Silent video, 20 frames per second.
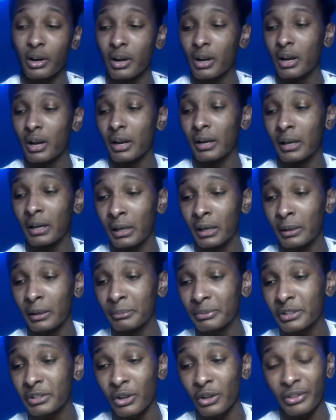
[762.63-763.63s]

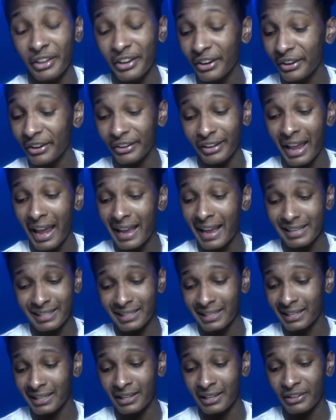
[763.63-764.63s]
So they're last
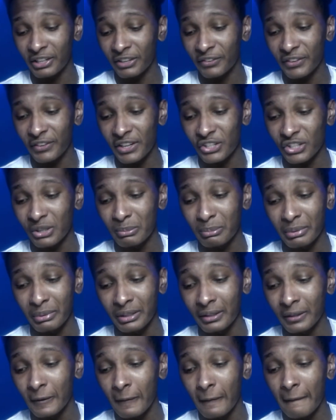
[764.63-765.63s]
in the division,
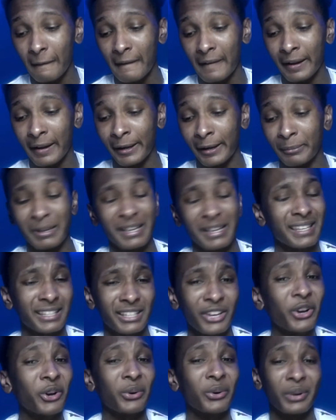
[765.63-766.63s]
but, it's
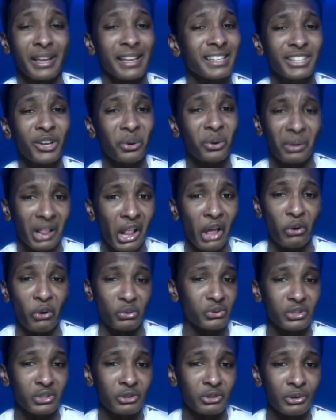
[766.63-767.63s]
still
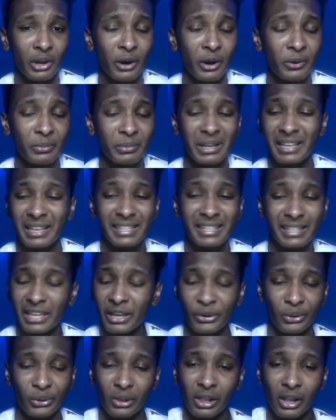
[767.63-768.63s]
close, it's
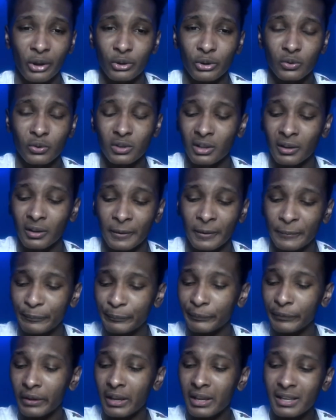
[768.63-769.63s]
still close. The
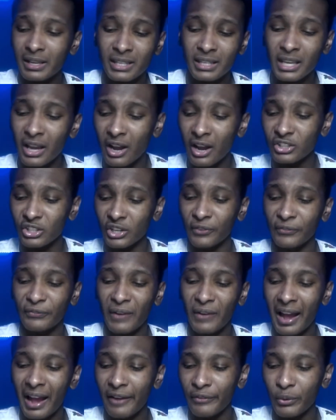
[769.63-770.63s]
Seahawks are
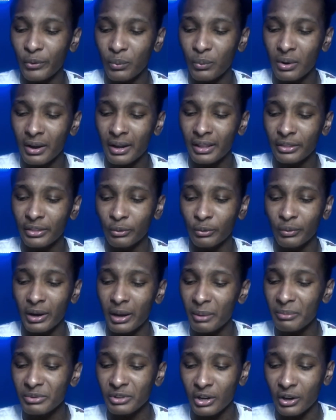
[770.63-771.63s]
5-1. The
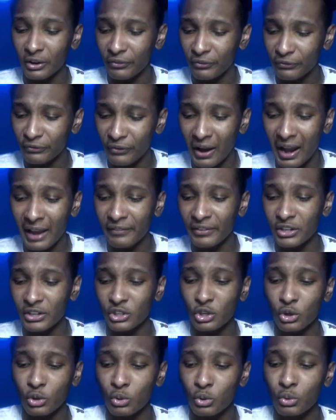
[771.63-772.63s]
Rams are
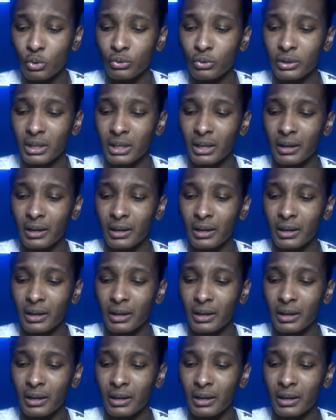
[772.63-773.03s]
5-2. The,